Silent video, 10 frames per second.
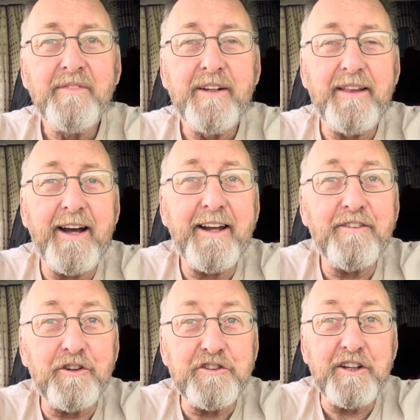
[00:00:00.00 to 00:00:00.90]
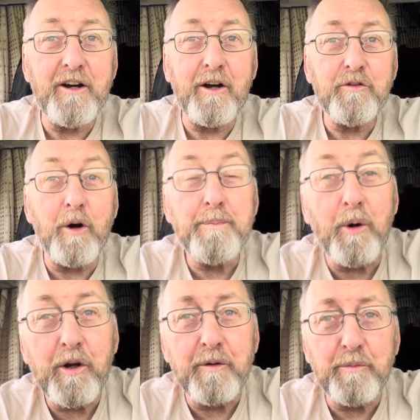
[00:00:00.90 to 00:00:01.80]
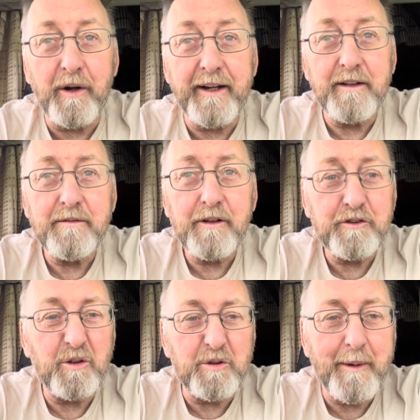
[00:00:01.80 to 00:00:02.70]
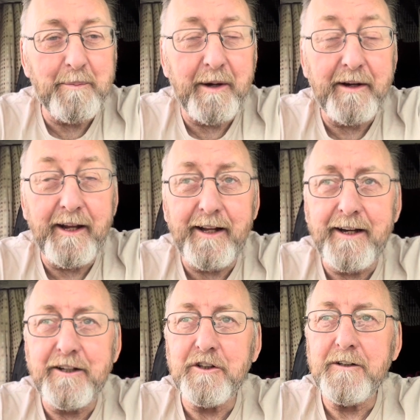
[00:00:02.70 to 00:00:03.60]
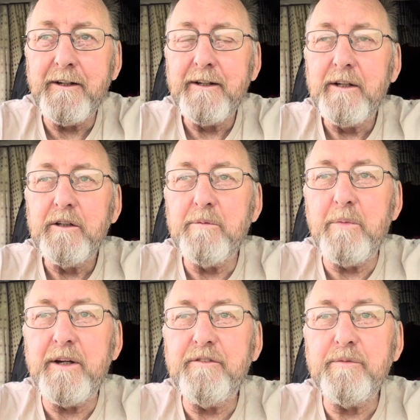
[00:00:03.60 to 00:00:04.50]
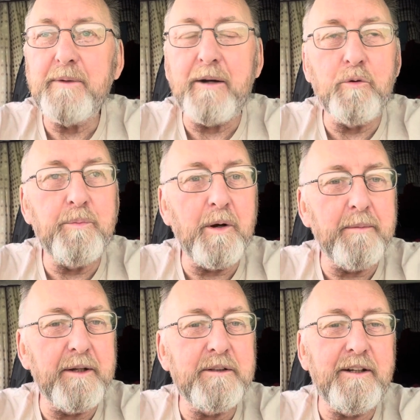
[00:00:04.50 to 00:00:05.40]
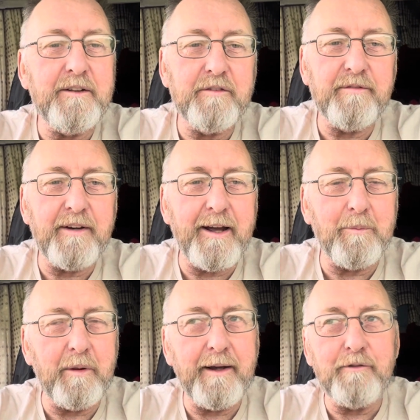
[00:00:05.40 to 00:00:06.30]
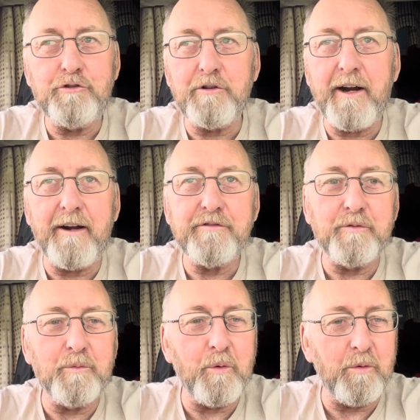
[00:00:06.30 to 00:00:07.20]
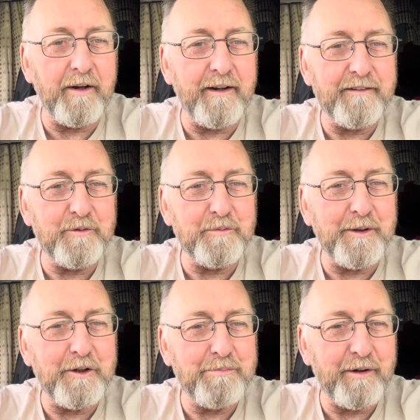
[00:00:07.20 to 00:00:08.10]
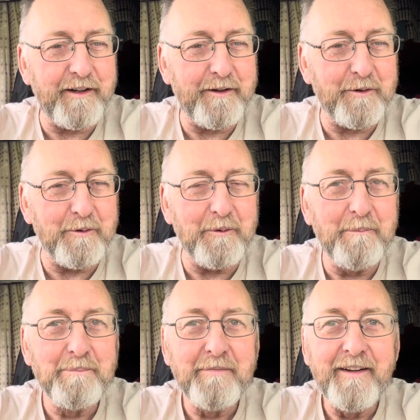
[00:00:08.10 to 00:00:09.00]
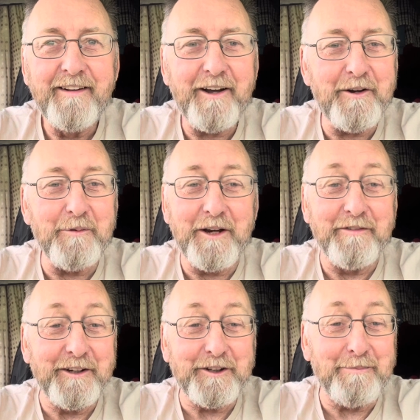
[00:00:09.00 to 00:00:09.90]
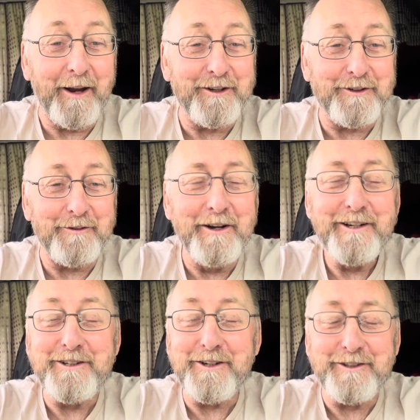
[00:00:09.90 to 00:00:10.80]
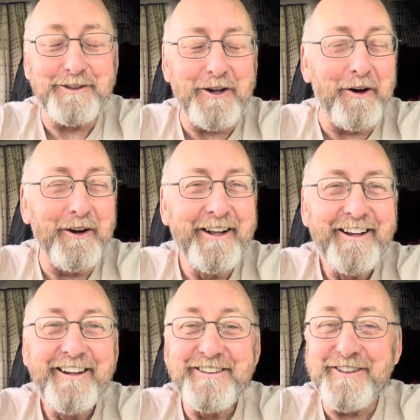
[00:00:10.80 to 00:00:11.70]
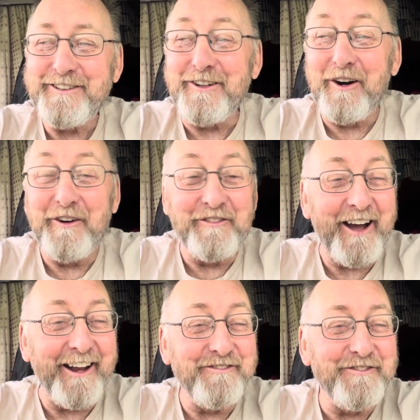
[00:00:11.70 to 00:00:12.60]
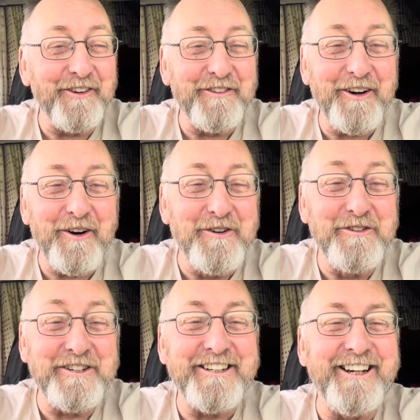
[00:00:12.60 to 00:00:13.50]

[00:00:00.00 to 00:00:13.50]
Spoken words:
That, and if I sell, I've got a book I'm writing, I told you about Parent Alienation, the money from that will buy me a decent van without drafts and water leaks, would be pretty cool. I know nothing special, just not a van full of holes.